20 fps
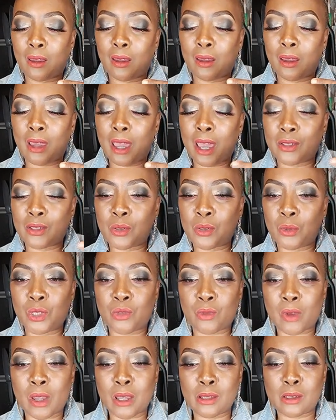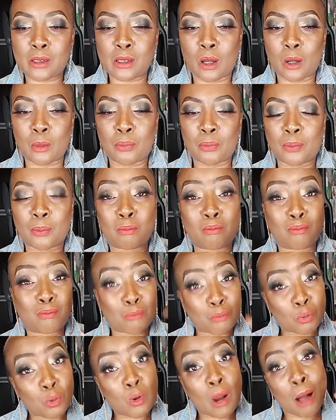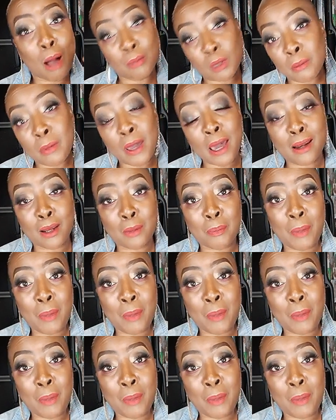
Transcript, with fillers: had to address a problematic